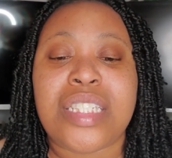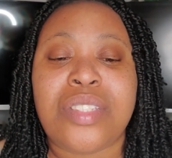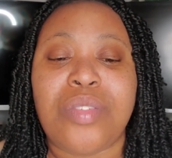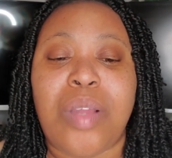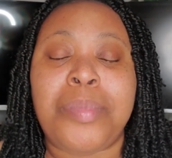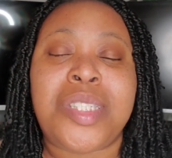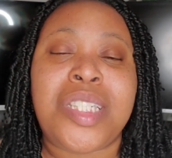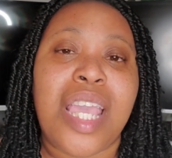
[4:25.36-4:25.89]

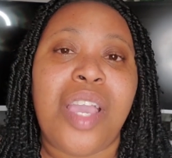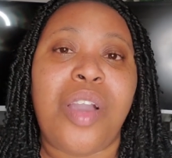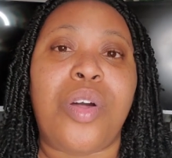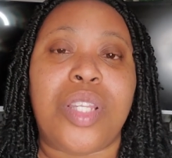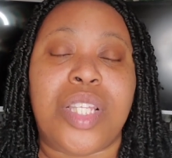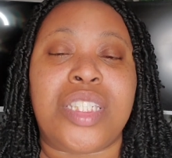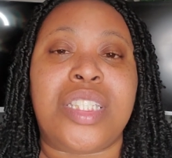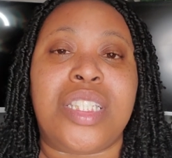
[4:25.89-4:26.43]
I'm saying all
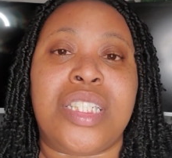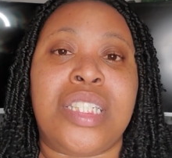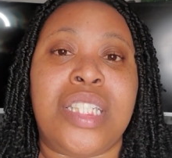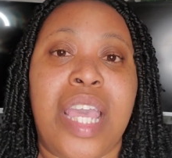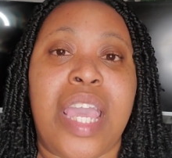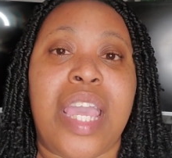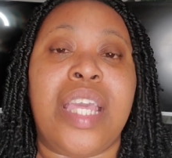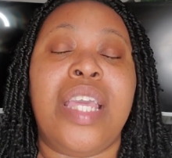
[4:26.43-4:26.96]
this to
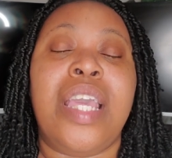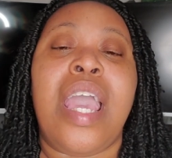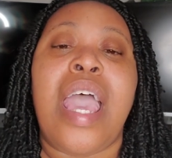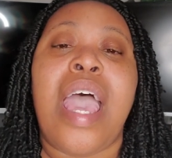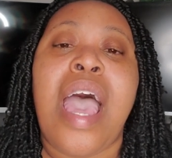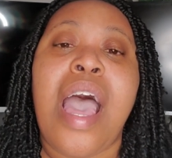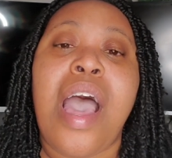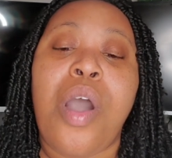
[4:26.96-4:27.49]
say
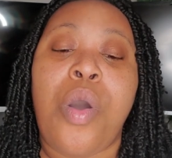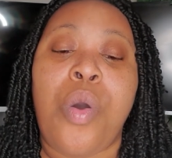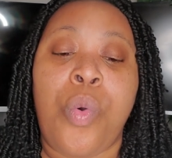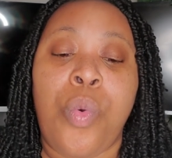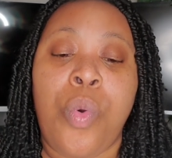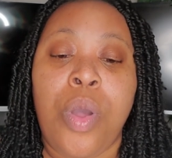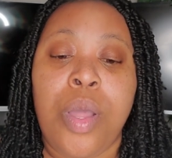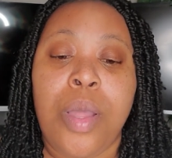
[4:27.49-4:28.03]

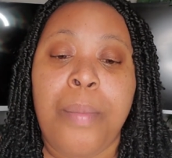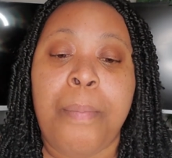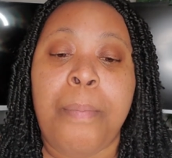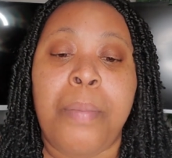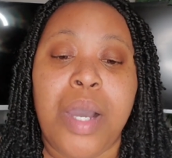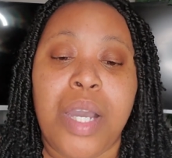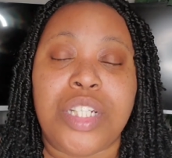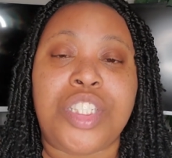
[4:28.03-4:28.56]
how
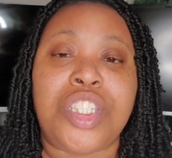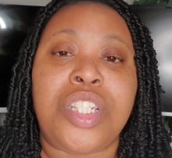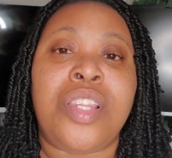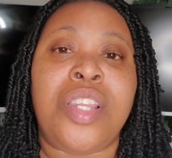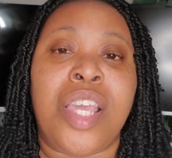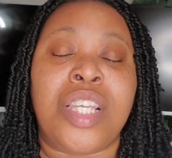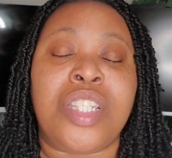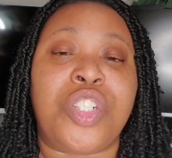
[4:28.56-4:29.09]
much
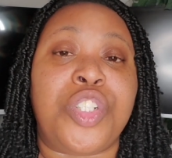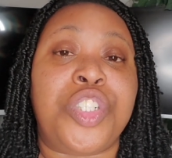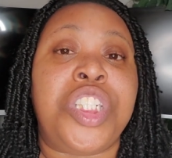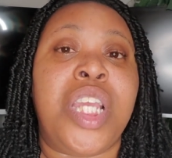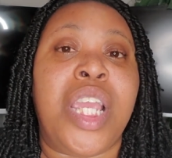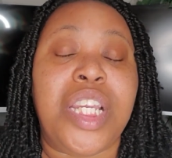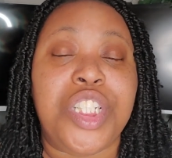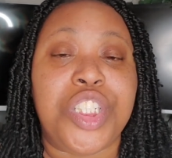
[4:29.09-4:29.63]
things are
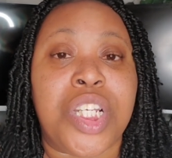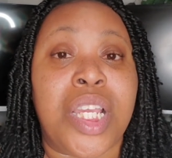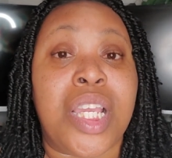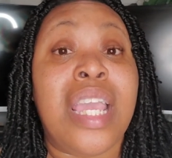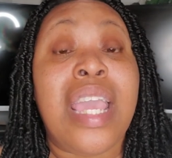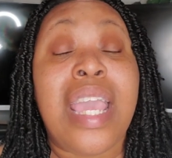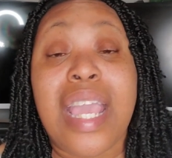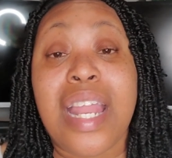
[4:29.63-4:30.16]
changing.
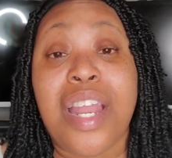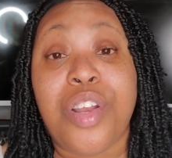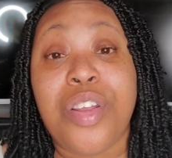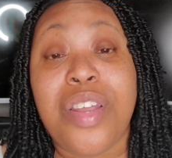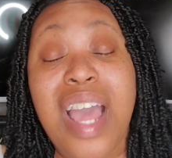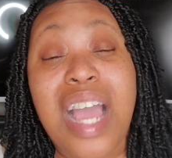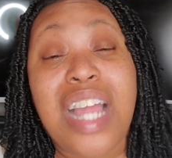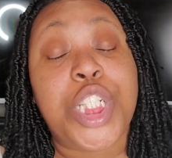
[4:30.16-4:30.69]
And they're
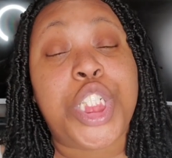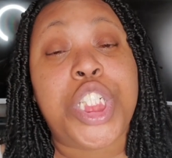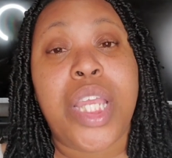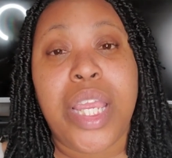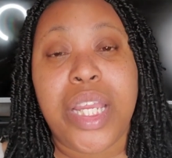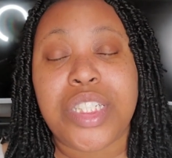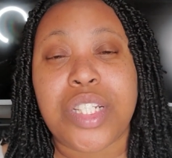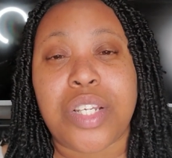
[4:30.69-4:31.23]
not
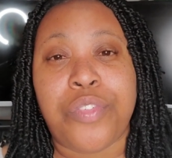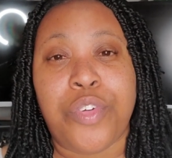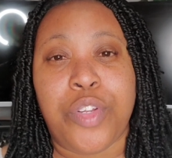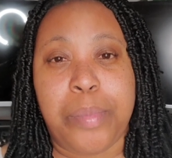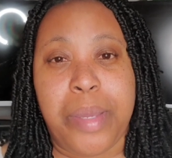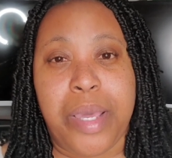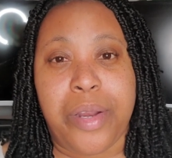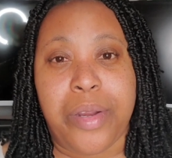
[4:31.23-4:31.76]
changing for the
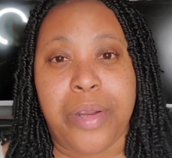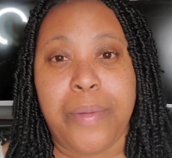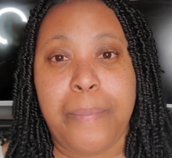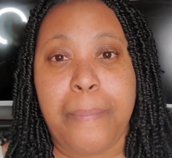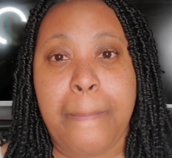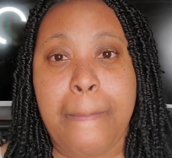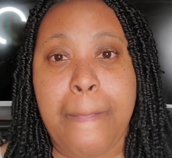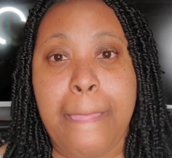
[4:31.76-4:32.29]
better.
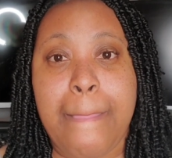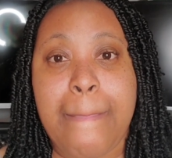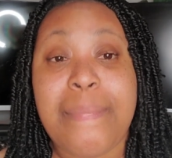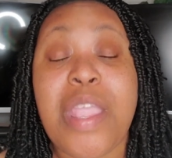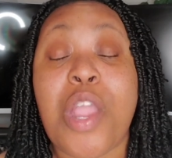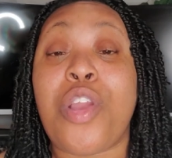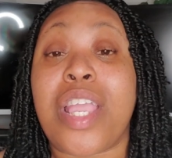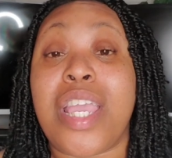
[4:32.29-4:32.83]

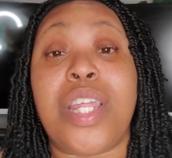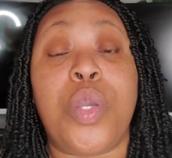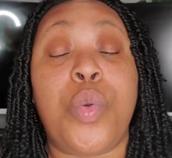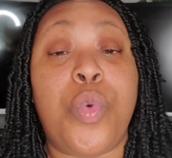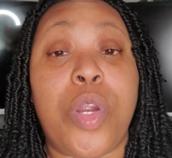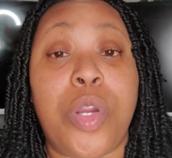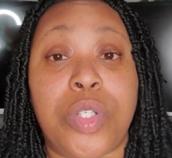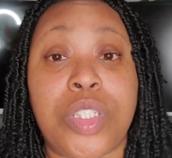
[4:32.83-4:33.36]
They're getting
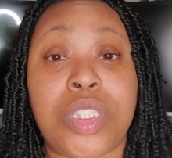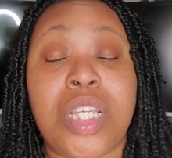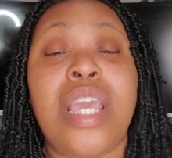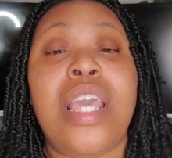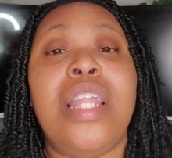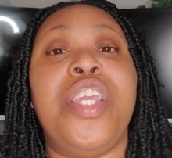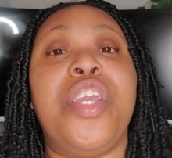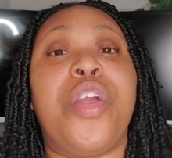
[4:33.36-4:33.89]
worse.
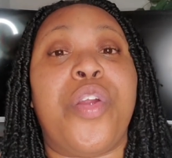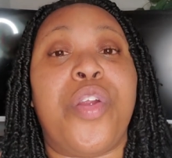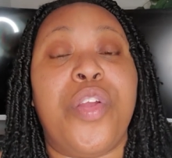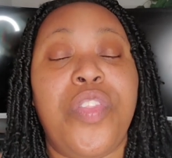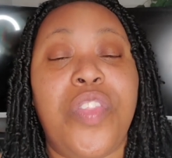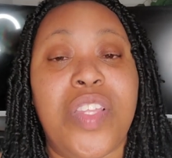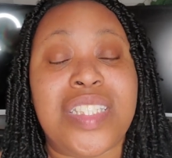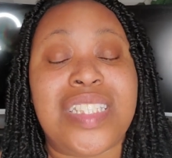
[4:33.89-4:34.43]
The
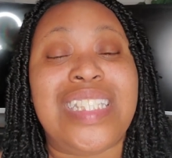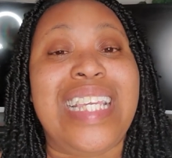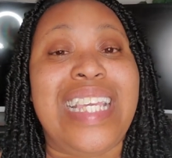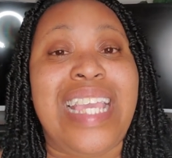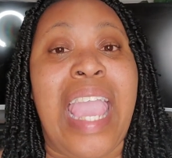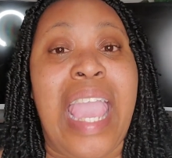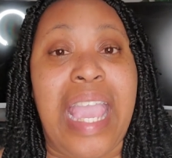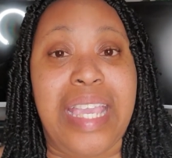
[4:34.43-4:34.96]
earth is
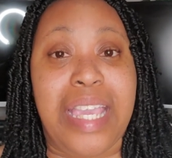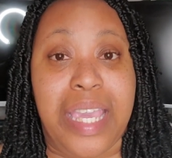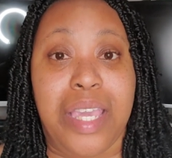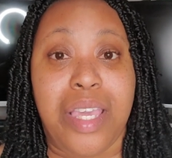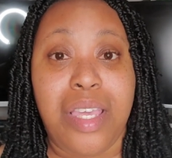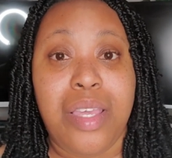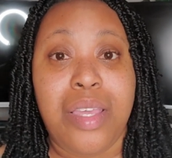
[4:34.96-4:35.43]
decaying.